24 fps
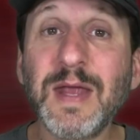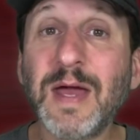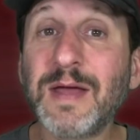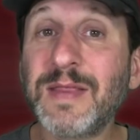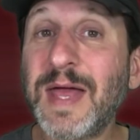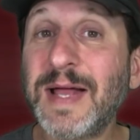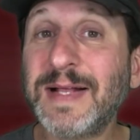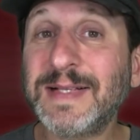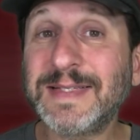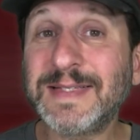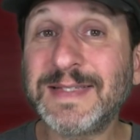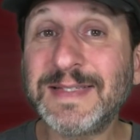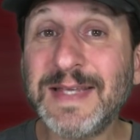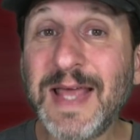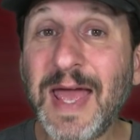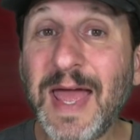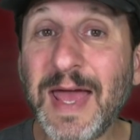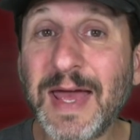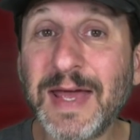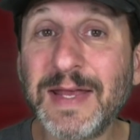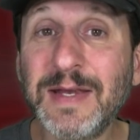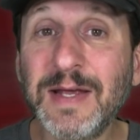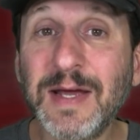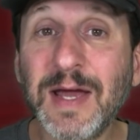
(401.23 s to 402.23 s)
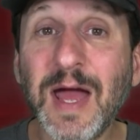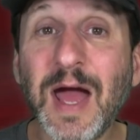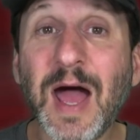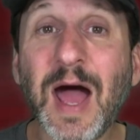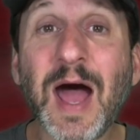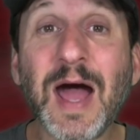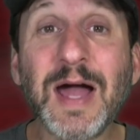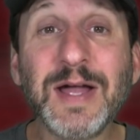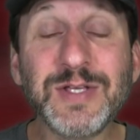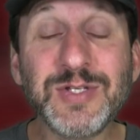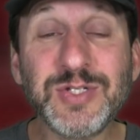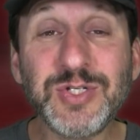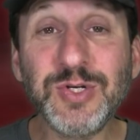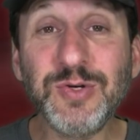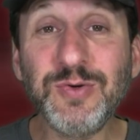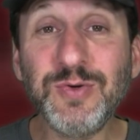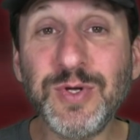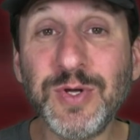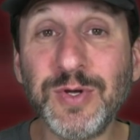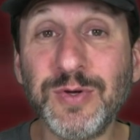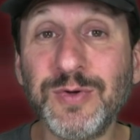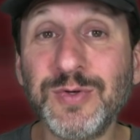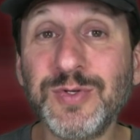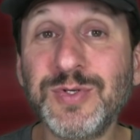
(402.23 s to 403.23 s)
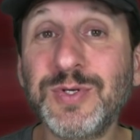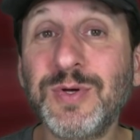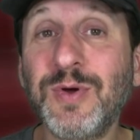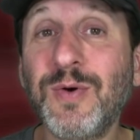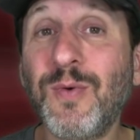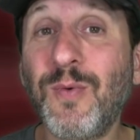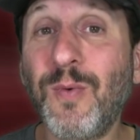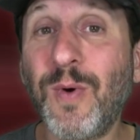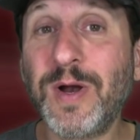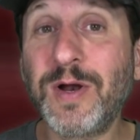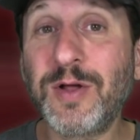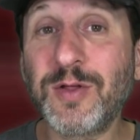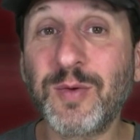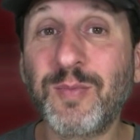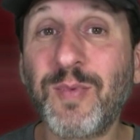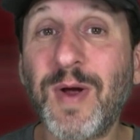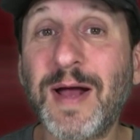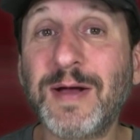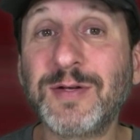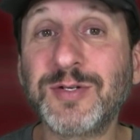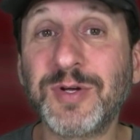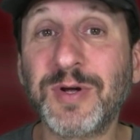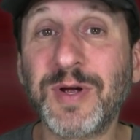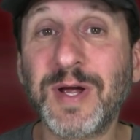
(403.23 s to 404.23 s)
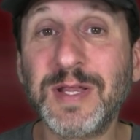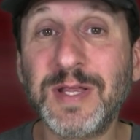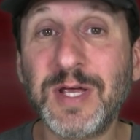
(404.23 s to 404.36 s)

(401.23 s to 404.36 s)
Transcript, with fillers: Now that said, I do use one other browser,